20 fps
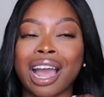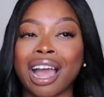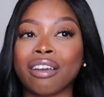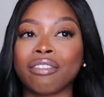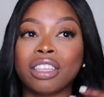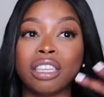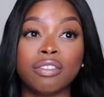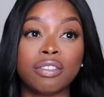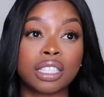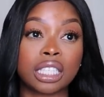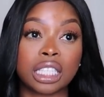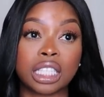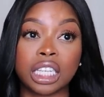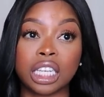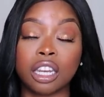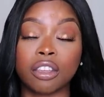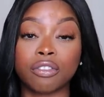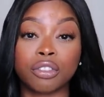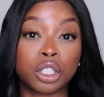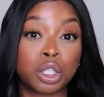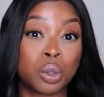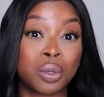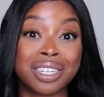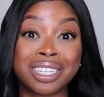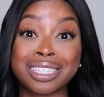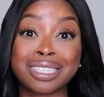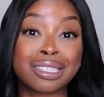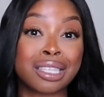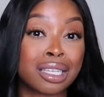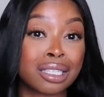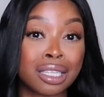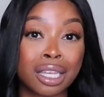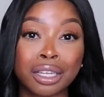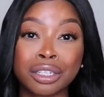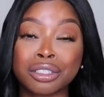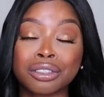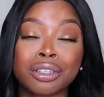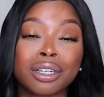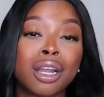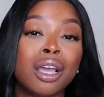I've even seen it for twenty-six
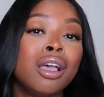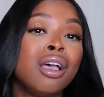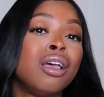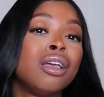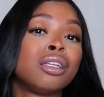hundred.